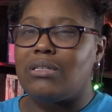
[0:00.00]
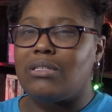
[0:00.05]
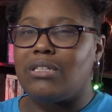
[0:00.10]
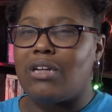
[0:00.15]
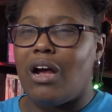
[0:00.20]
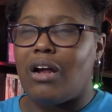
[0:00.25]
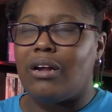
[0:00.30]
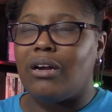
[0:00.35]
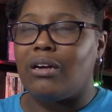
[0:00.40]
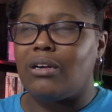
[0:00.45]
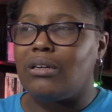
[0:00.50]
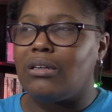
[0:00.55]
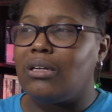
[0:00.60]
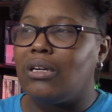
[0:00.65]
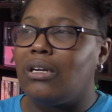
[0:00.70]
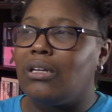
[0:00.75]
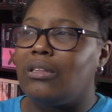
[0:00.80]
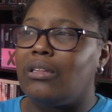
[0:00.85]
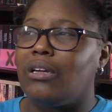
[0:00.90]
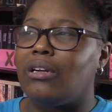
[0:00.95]
stalker.
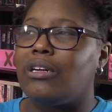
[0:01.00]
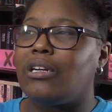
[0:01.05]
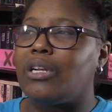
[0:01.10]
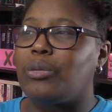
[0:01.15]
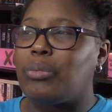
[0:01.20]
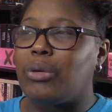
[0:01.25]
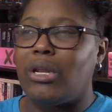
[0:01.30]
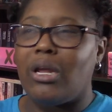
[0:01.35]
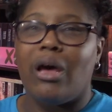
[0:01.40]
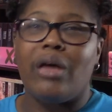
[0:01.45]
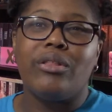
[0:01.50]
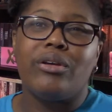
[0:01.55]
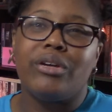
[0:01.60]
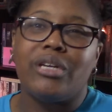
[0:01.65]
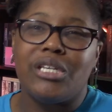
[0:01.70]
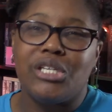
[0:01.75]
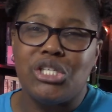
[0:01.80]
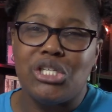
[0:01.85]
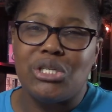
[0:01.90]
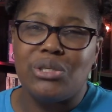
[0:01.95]
There could have been other
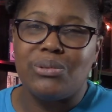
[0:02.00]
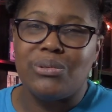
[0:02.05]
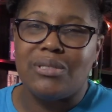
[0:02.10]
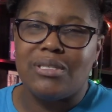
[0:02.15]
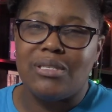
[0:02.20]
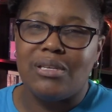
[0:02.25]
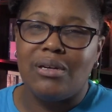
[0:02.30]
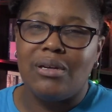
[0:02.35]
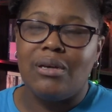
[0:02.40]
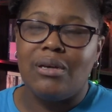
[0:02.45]
issues